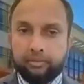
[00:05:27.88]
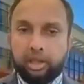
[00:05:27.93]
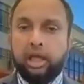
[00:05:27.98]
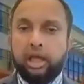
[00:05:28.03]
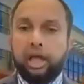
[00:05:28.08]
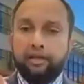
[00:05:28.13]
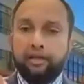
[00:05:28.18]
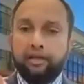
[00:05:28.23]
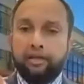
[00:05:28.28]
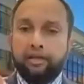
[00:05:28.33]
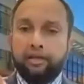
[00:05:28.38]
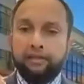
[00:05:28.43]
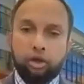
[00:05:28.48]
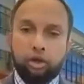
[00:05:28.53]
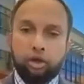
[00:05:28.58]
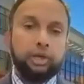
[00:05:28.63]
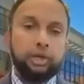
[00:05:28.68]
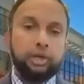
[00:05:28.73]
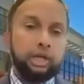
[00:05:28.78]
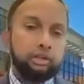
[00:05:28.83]
and then
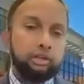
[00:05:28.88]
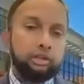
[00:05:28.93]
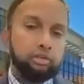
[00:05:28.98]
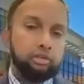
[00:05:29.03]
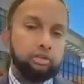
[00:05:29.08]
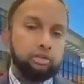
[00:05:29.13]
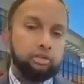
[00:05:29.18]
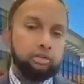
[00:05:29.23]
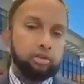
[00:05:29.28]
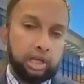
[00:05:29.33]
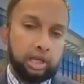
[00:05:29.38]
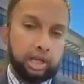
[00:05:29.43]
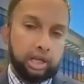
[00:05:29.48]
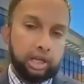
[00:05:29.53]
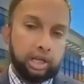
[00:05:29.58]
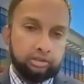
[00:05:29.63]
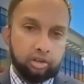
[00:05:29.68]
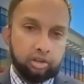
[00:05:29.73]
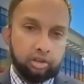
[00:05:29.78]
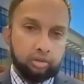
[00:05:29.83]
going into the
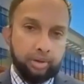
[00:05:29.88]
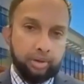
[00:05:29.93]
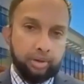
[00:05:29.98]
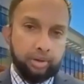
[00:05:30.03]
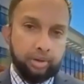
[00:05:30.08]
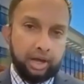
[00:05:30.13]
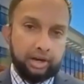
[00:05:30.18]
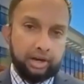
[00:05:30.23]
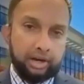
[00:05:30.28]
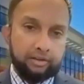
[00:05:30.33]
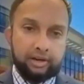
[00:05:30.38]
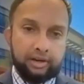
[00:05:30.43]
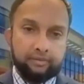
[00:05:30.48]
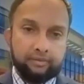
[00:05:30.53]
hepatic vein.